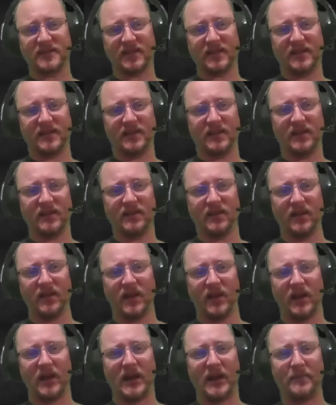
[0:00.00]
a kid,
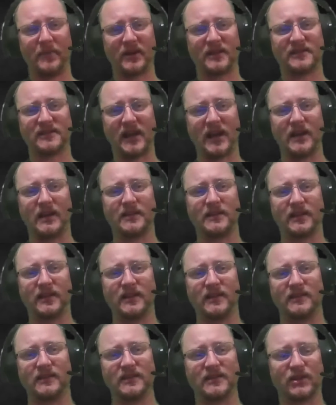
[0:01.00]
and I'm excited to
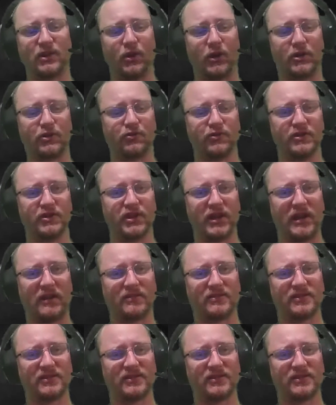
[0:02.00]
get this cartridge out.